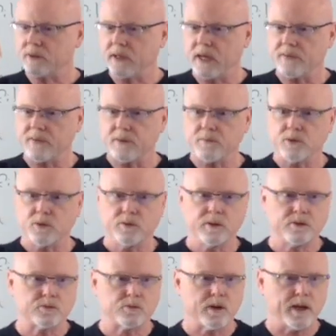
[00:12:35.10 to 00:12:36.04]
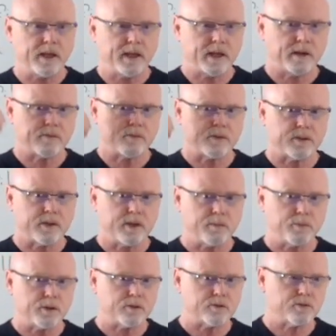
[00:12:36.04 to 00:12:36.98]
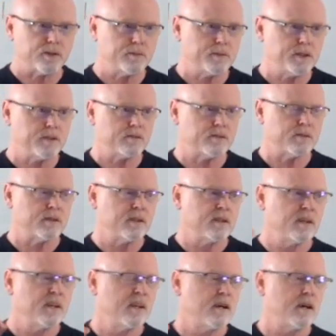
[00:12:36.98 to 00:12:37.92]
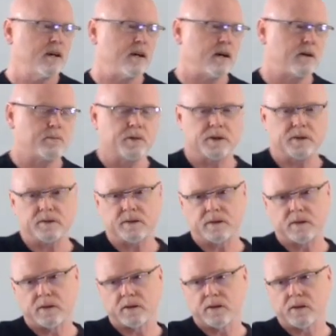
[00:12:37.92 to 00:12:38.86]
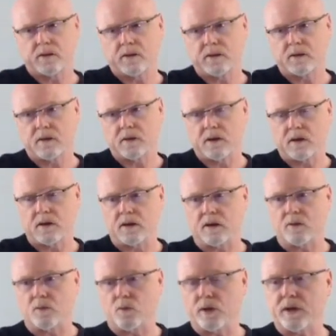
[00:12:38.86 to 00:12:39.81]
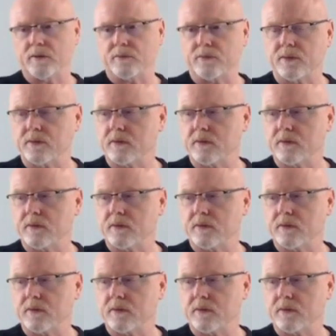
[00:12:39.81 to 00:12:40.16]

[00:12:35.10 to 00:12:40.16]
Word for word: have them do this right here for the upper extremities. Uh, but uh, we have